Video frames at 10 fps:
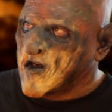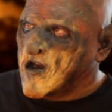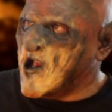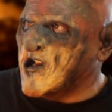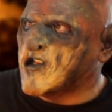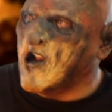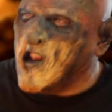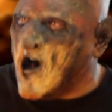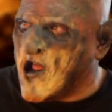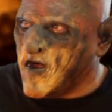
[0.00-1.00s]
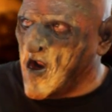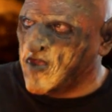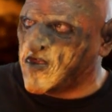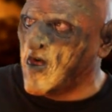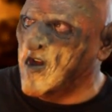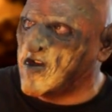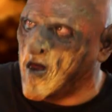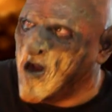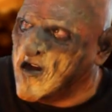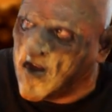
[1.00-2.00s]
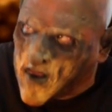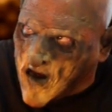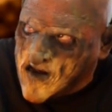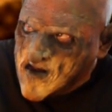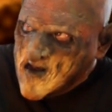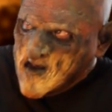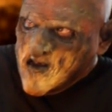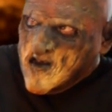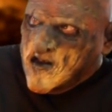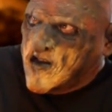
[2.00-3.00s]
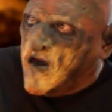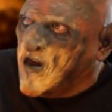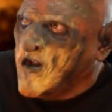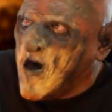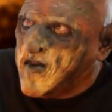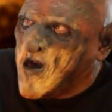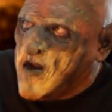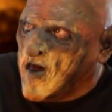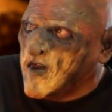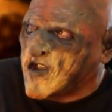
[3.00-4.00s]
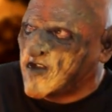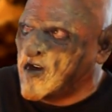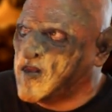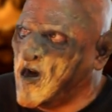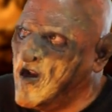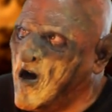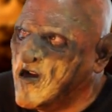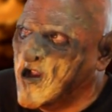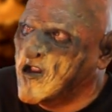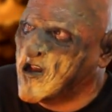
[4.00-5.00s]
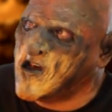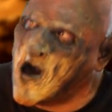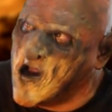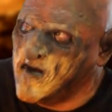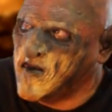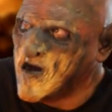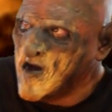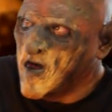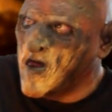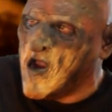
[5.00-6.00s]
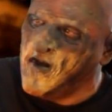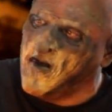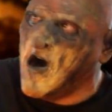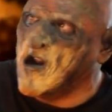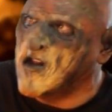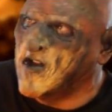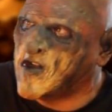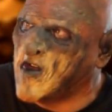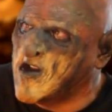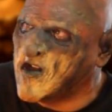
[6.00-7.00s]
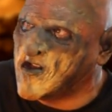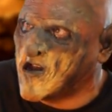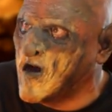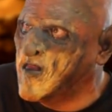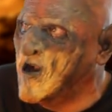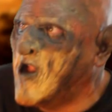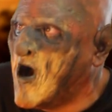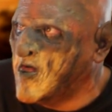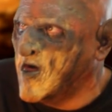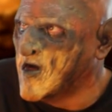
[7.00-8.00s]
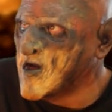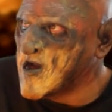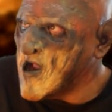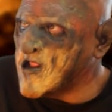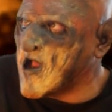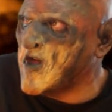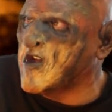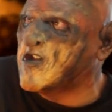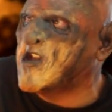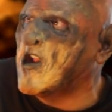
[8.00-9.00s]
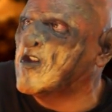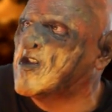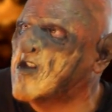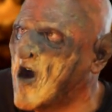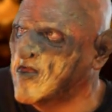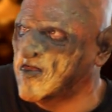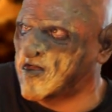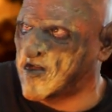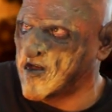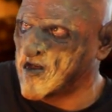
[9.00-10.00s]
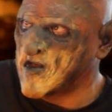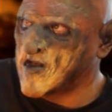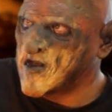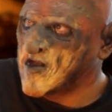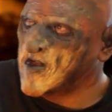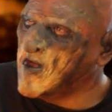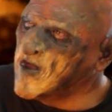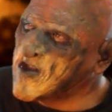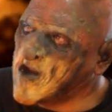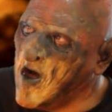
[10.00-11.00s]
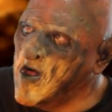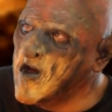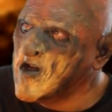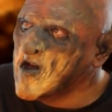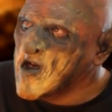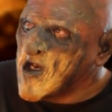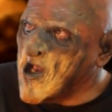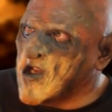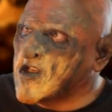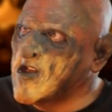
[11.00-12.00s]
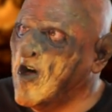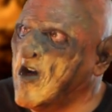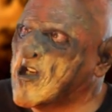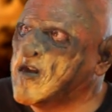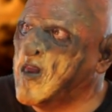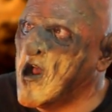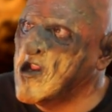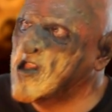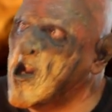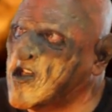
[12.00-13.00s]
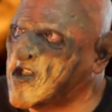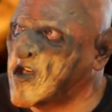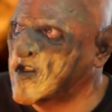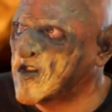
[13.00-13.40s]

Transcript: He is a liar, O truly tremendous one. Several of our people were struck by lightning in the cave when we invited these creatures to come below, and they are as dead as stones. Also, he has not explained this.